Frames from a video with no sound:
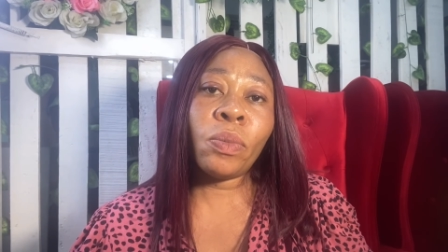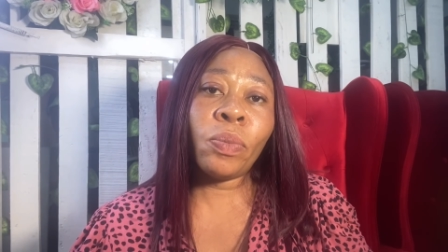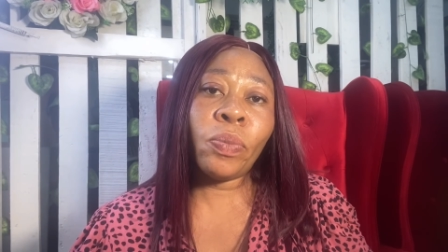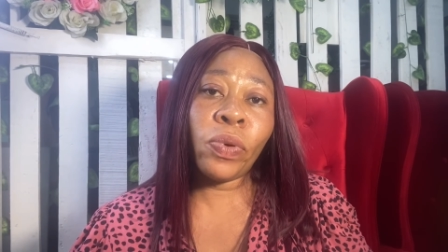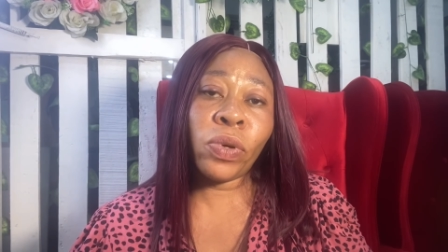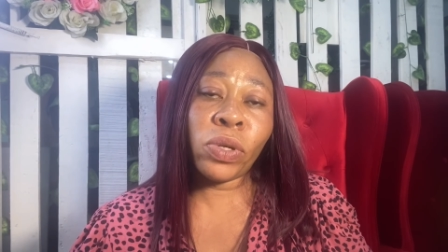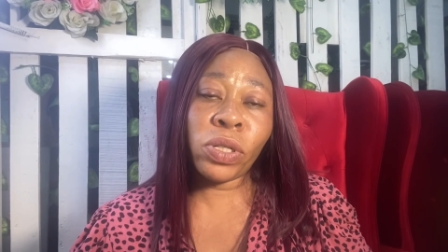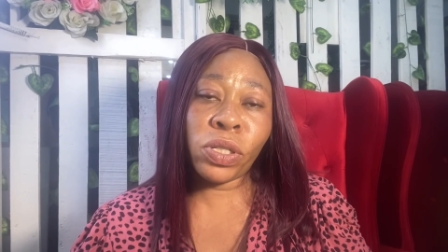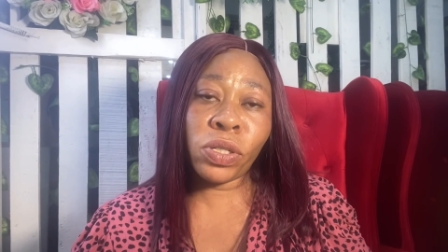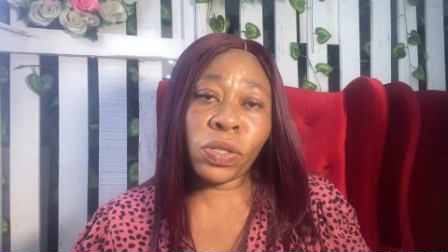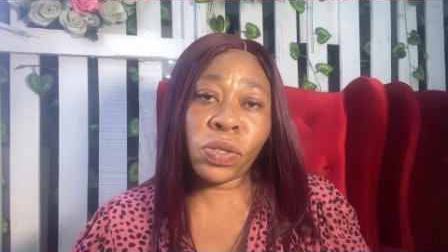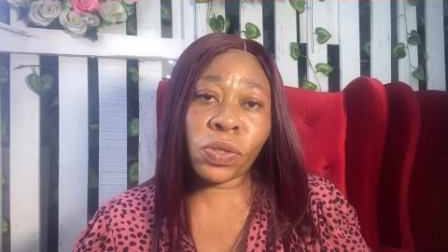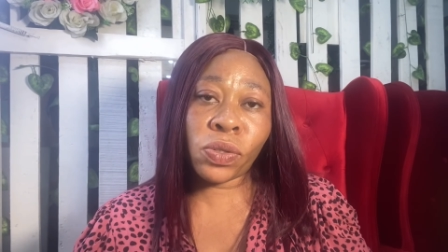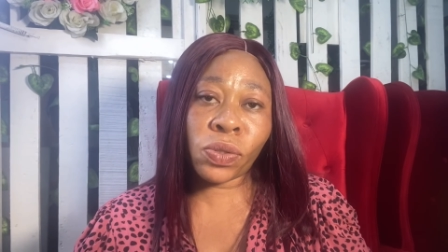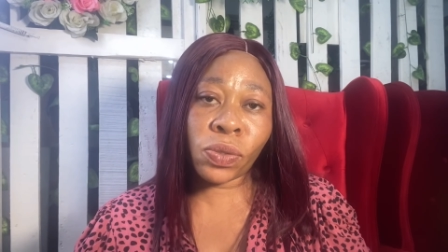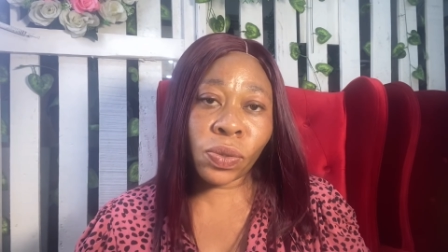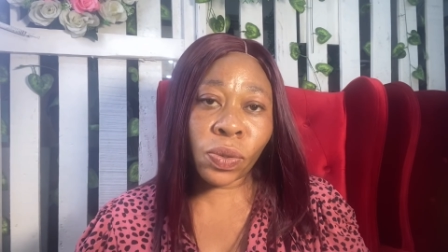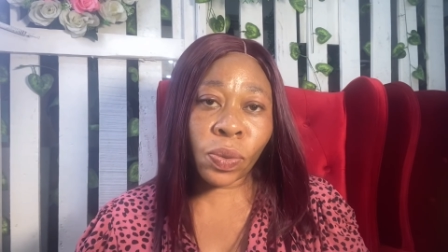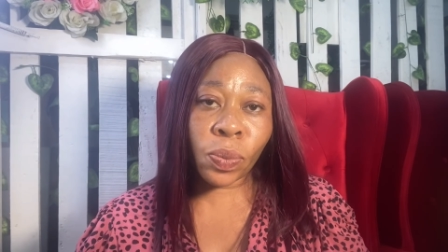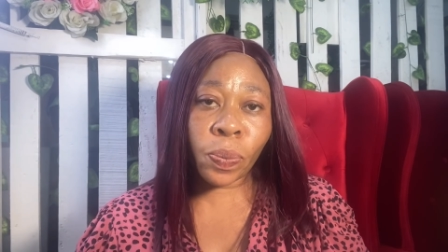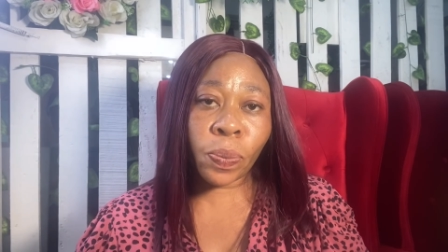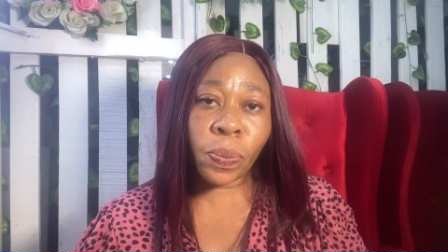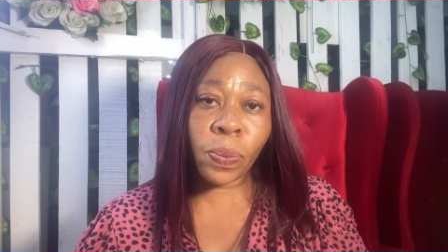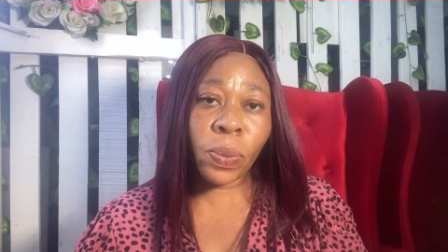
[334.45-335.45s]
body
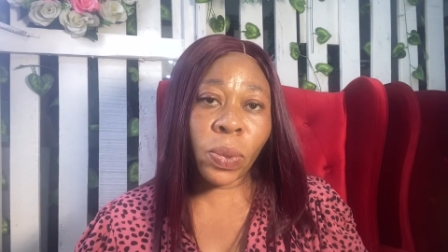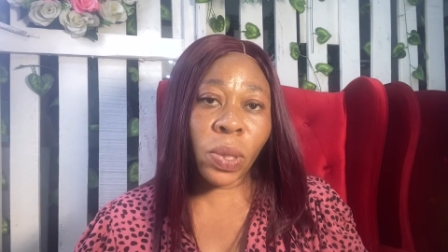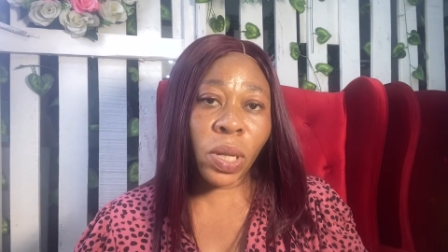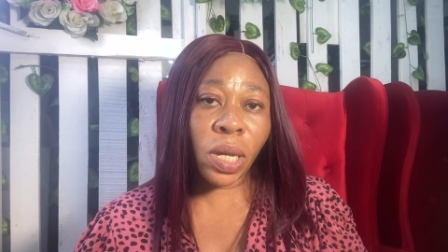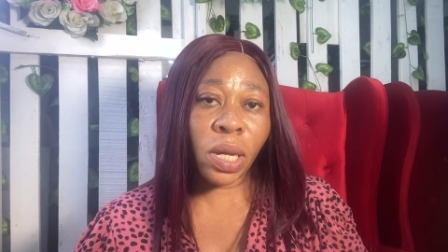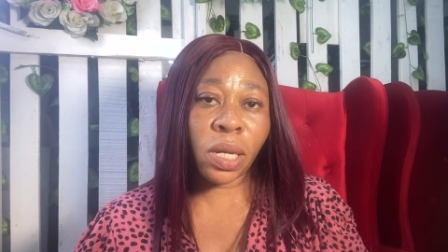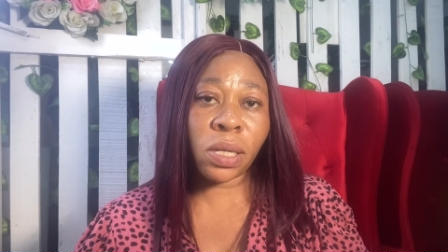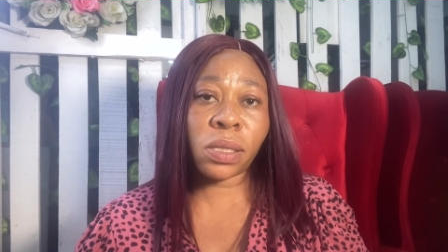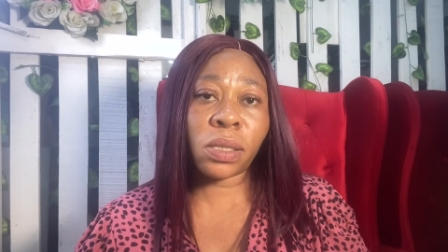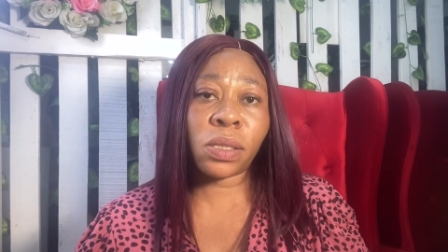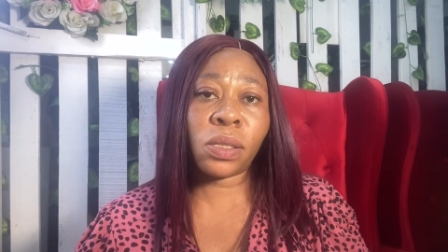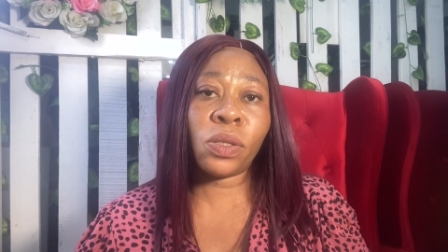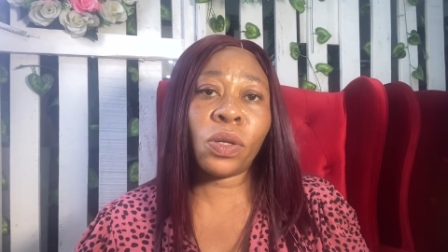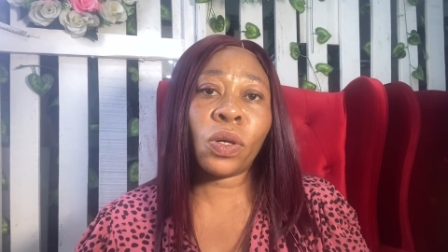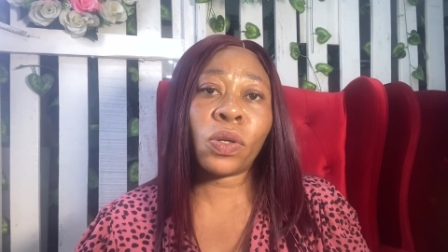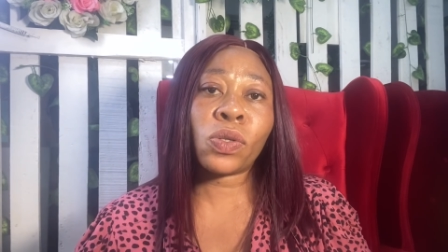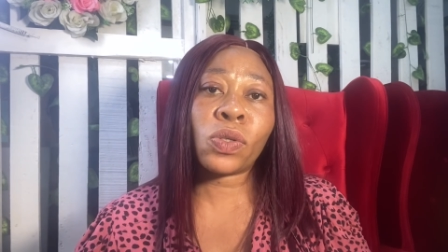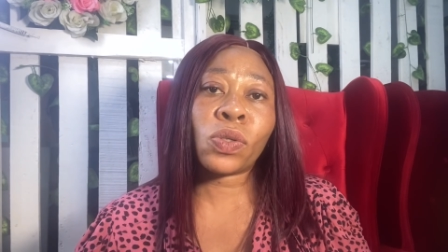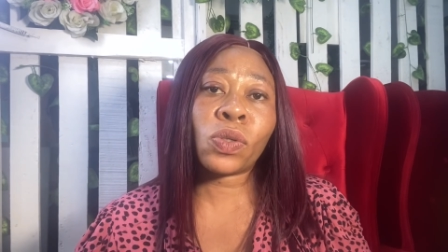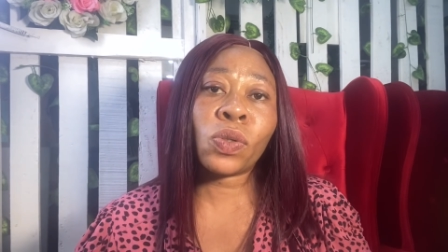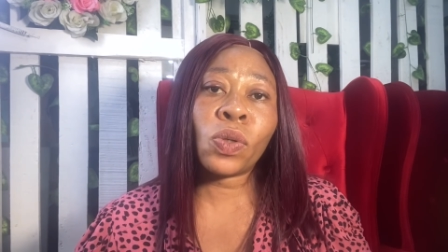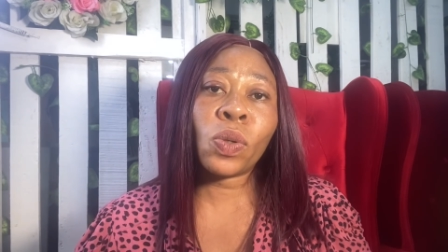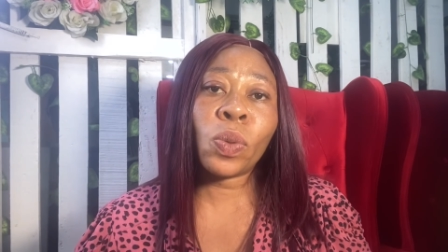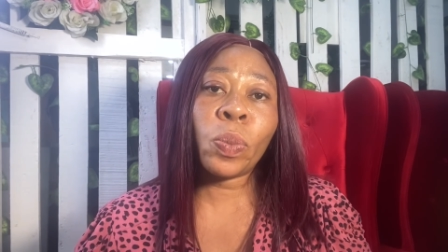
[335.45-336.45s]
soap yes your
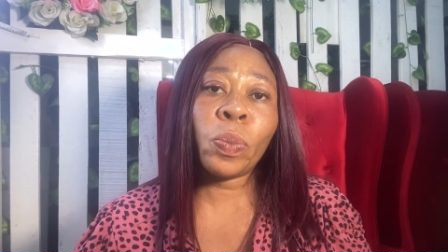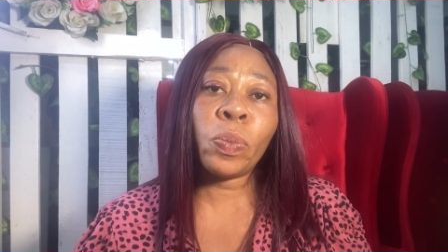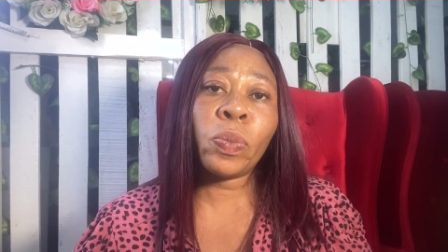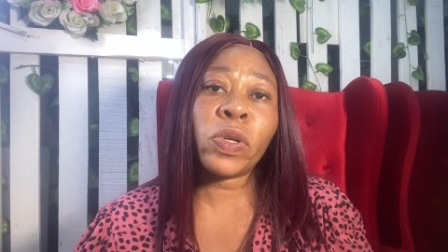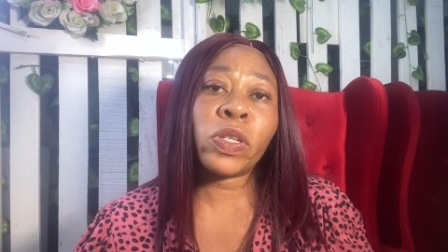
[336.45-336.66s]
soap